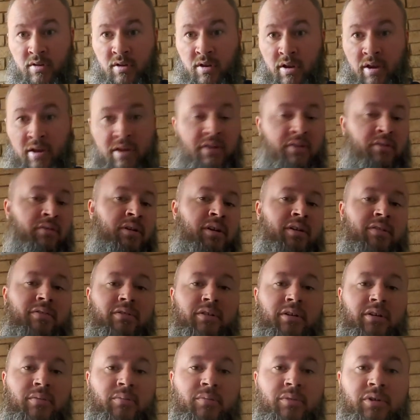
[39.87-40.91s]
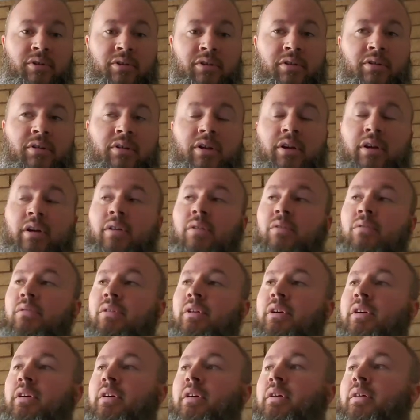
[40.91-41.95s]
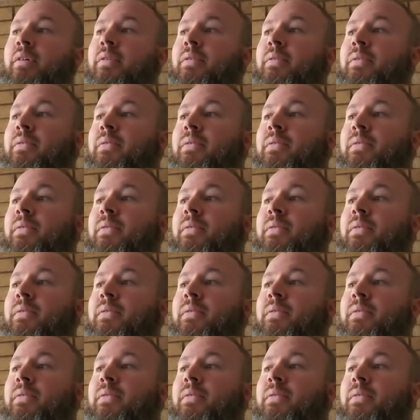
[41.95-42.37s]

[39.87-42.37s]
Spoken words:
I don't have a lot of money. I don't have